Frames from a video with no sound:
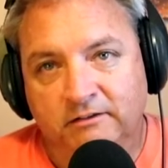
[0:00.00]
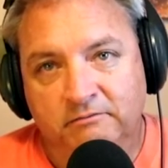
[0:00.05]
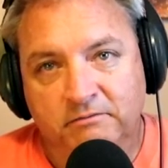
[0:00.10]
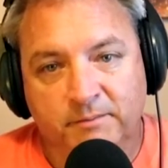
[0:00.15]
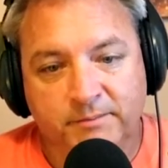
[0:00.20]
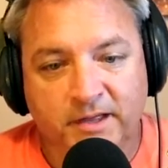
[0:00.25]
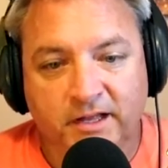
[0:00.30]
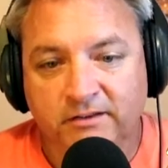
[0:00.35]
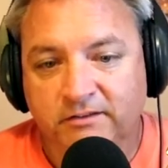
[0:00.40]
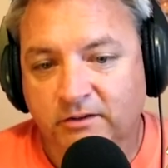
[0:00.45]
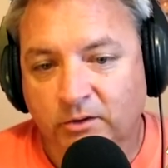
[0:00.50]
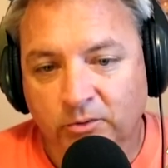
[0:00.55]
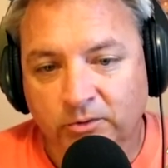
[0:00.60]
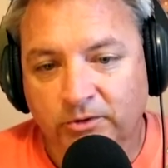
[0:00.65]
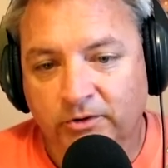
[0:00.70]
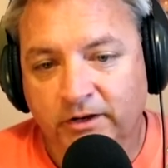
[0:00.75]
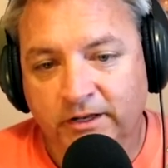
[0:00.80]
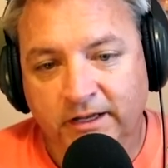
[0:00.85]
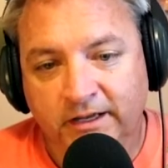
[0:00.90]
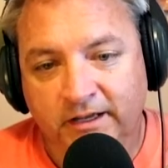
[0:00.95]
I'm not sold
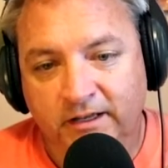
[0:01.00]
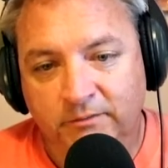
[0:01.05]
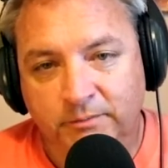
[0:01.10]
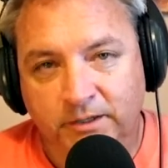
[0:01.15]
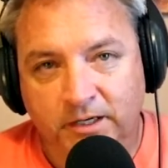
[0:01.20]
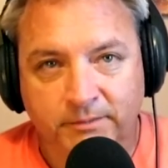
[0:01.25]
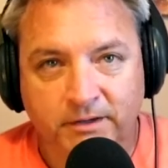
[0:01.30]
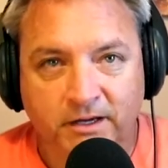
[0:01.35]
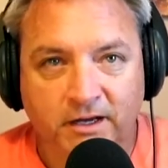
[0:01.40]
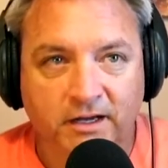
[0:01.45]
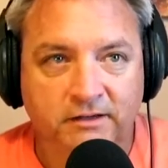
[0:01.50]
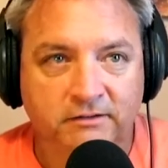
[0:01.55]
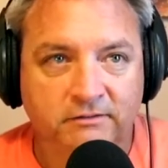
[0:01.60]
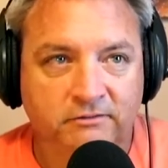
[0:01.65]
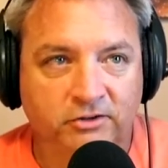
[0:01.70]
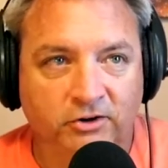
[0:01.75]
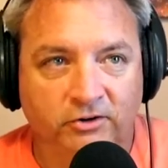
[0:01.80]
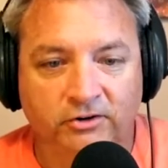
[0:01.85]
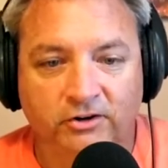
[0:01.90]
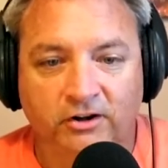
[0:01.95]
on it yet, but I'm not
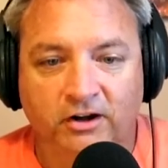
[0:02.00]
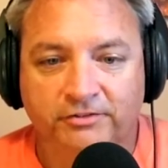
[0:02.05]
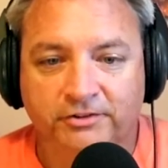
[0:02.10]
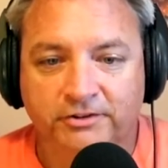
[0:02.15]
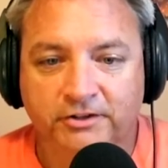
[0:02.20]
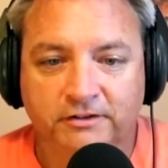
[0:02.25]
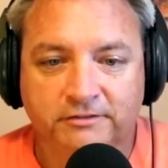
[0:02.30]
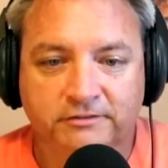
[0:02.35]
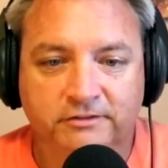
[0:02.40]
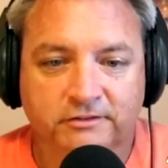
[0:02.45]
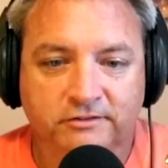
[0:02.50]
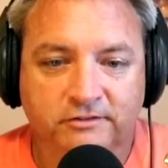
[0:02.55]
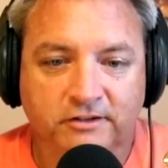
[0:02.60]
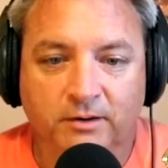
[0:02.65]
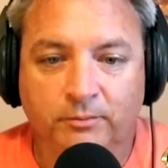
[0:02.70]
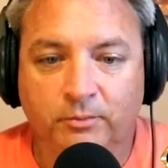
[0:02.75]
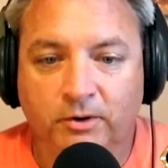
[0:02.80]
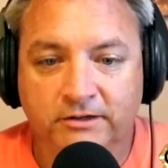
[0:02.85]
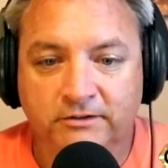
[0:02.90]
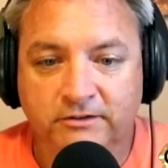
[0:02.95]
turned off enough to
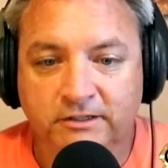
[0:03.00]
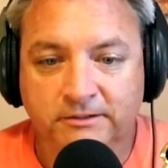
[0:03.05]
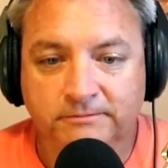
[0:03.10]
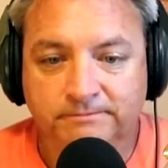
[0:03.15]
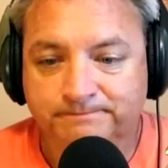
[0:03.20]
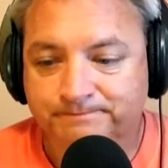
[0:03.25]
stop watching it.